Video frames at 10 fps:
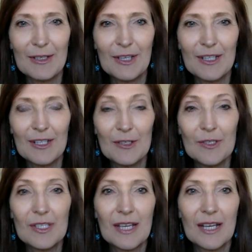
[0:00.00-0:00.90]
You can do
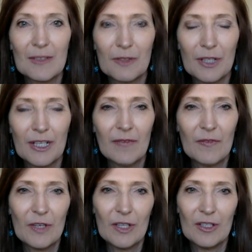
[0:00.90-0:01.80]
sex for
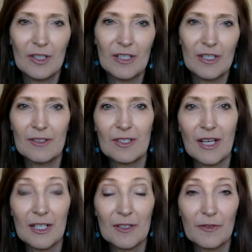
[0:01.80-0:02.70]
comfort. You can do
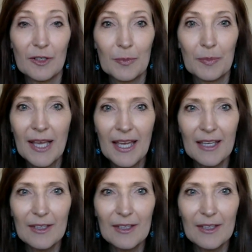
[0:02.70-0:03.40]
sex for play.